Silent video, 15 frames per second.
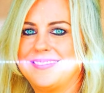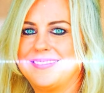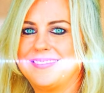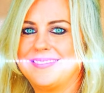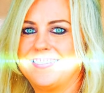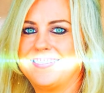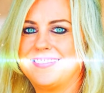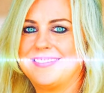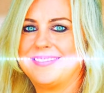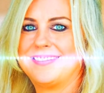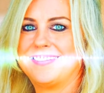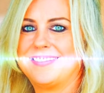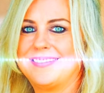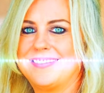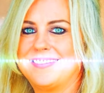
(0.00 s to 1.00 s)
This is
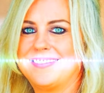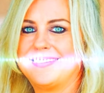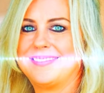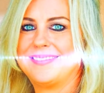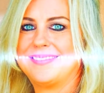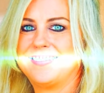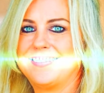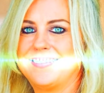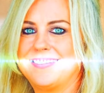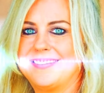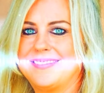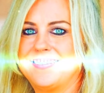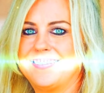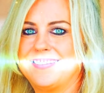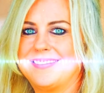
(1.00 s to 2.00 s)
normal if you
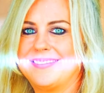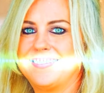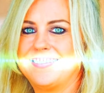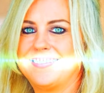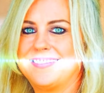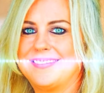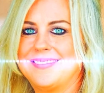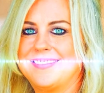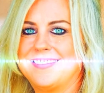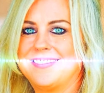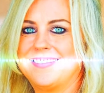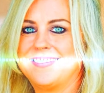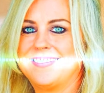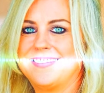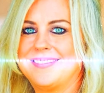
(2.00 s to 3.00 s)
somewhere shut yourself
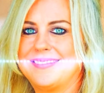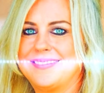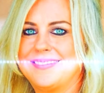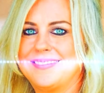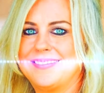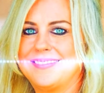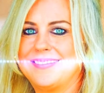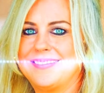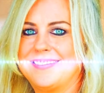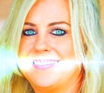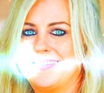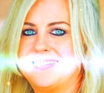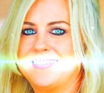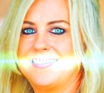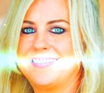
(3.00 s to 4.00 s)
off.
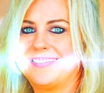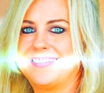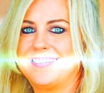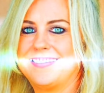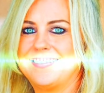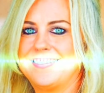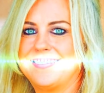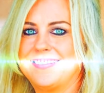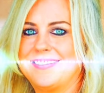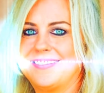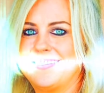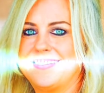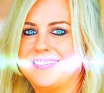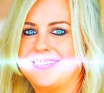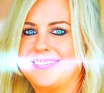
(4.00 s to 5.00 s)
All right, so now let's fill
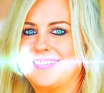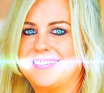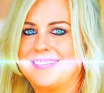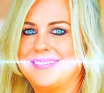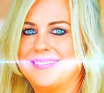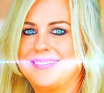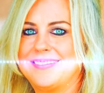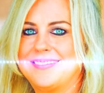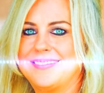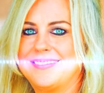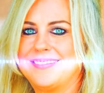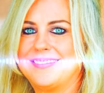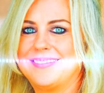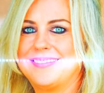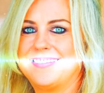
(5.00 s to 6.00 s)
back in.
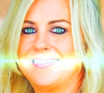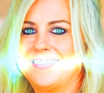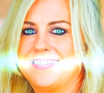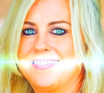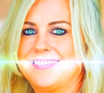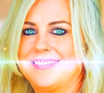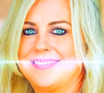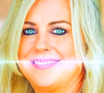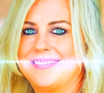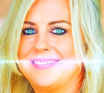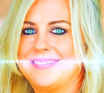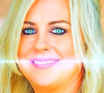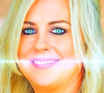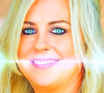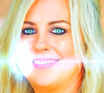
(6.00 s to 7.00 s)
So
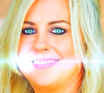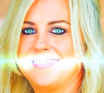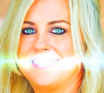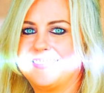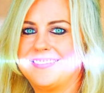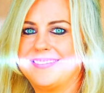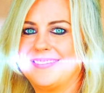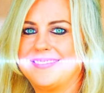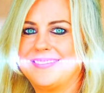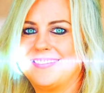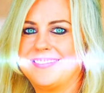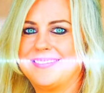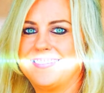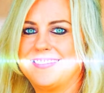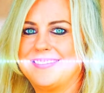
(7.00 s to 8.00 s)
what would it take for
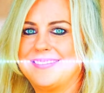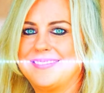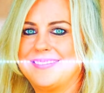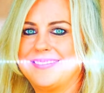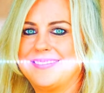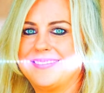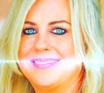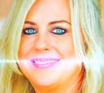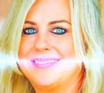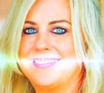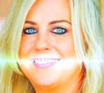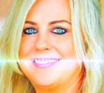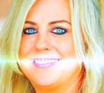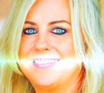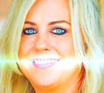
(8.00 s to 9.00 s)
money to be easy to
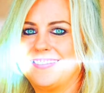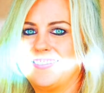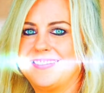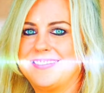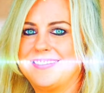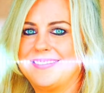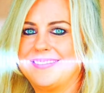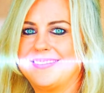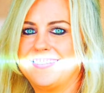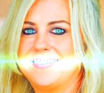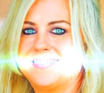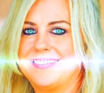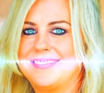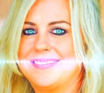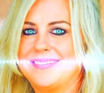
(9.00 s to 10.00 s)
come by? What would it
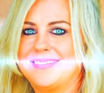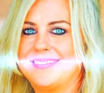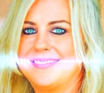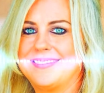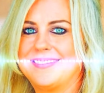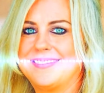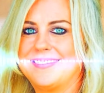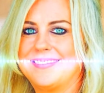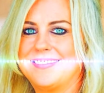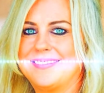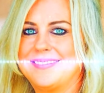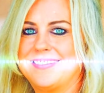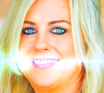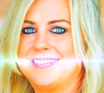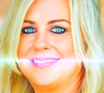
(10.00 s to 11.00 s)
take for me to know that
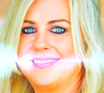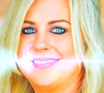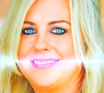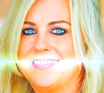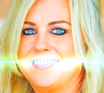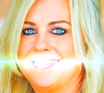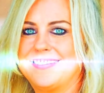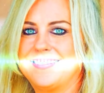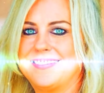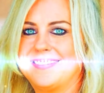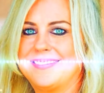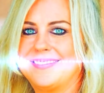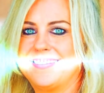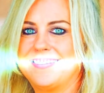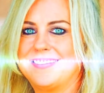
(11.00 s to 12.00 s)
abundance is
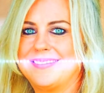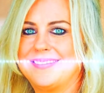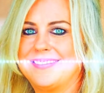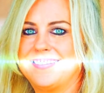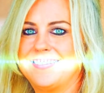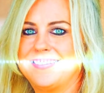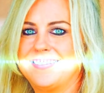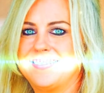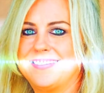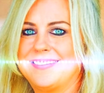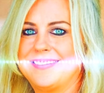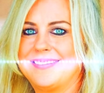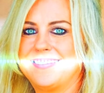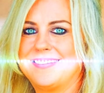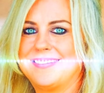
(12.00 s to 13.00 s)
my natural
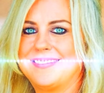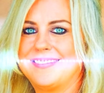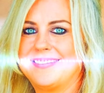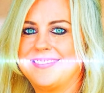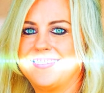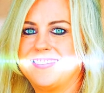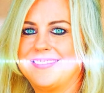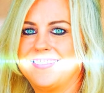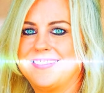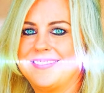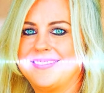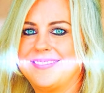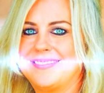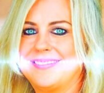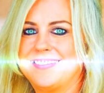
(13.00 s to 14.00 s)
state? What would it take
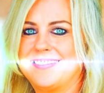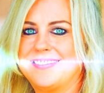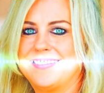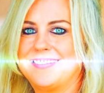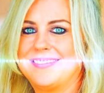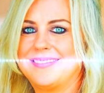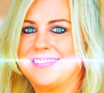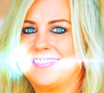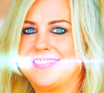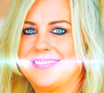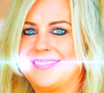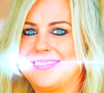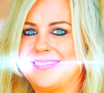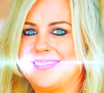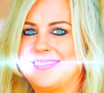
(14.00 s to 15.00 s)
for me to know that
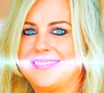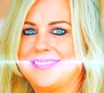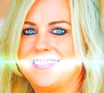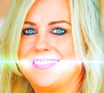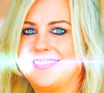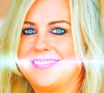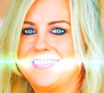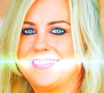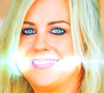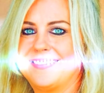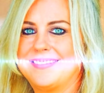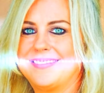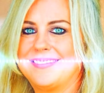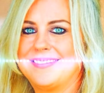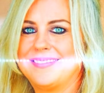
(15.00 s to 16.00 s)
abundance is
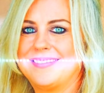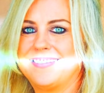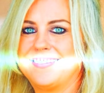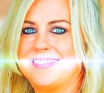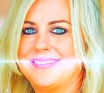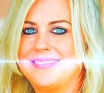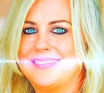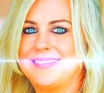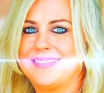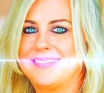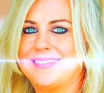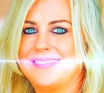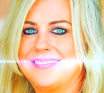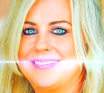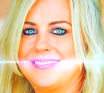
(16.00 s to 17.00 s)
my birthright?
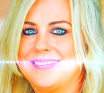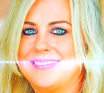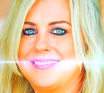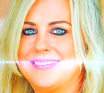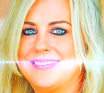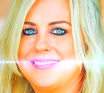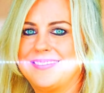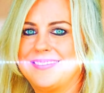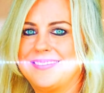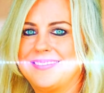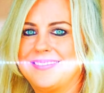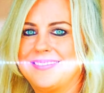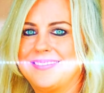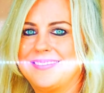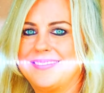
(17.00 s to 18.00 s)

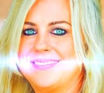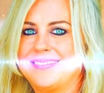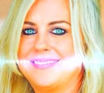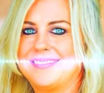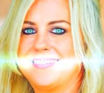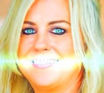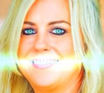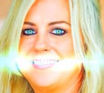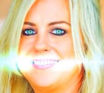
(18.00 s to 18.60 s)
All right.